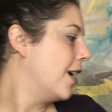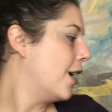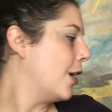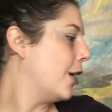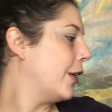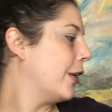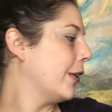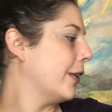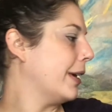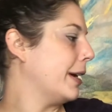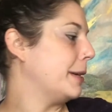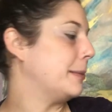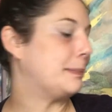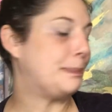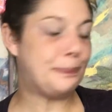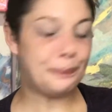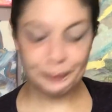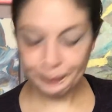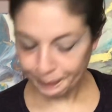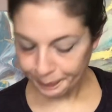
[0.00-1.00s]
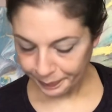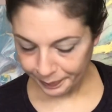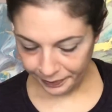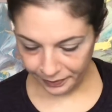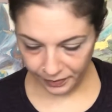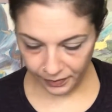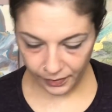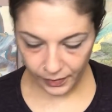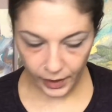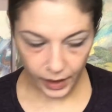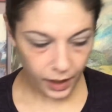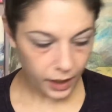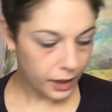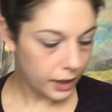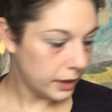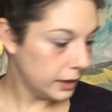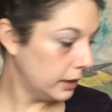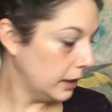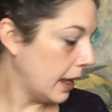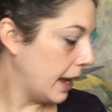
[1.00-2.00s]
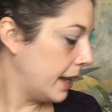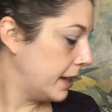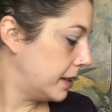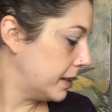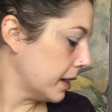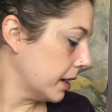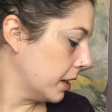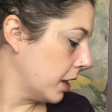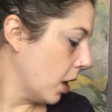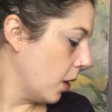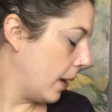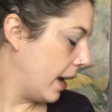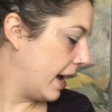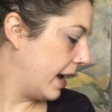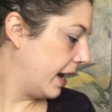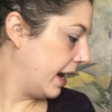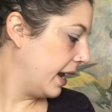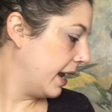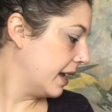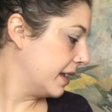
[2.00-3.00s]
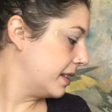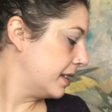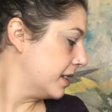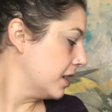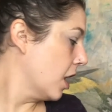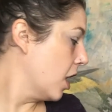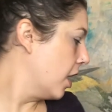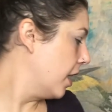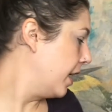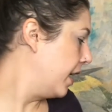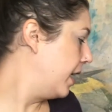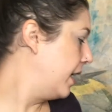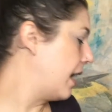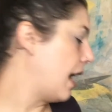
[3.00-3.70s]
All right. Let's go ahead and get started.